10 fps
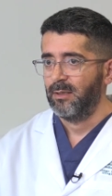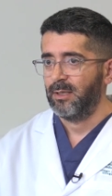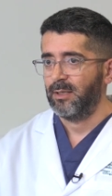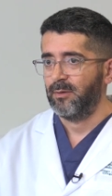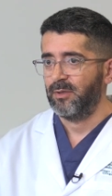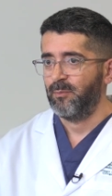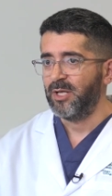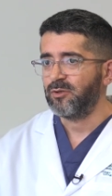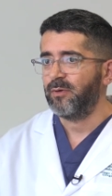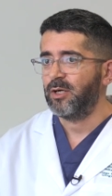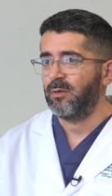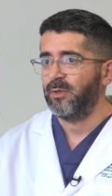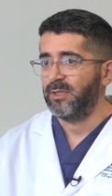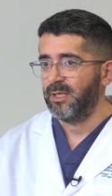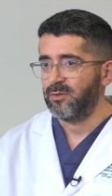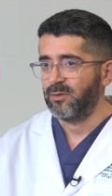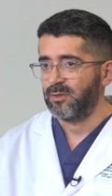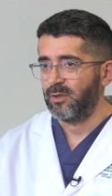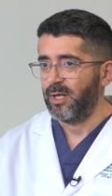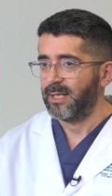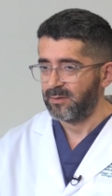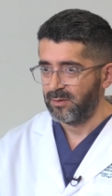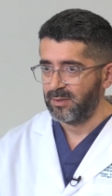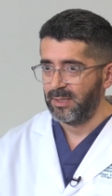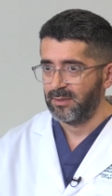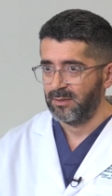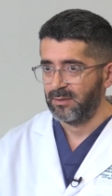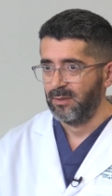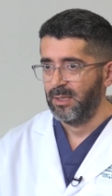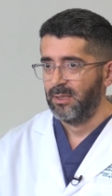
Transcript: The major recommendations are exercises.